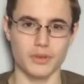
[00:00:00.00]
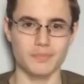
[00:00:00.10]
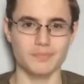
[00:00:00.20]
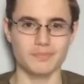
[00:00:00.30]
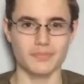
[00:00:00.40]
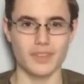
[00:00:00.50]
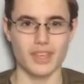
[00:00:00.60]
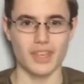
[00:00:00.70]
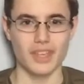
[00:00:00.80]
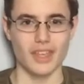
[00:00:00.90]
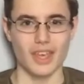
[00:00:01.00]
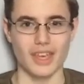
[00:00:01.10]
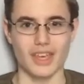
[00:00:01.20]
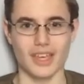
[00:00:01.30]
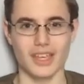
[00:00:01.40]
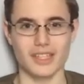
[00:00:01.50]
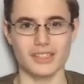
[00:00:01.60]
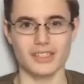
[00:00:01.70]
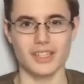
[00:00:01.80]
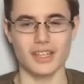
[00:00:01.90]
them.
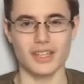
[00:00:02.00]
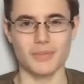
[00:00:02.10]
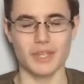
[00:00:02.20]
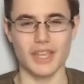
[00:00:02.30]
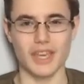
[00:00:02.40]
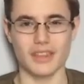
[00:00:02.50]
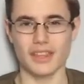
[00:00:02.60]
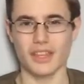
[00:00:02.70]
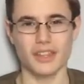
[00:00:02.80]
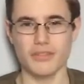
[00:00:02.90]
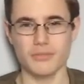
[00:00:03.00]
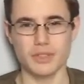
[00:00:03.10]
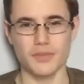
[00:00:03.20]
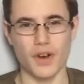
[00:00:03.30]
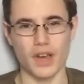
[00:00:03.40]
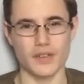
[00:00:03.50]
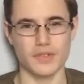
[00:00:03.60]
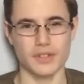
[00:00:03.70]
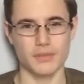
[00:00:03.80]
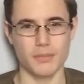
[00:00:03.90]
And but yeah, none of them survived.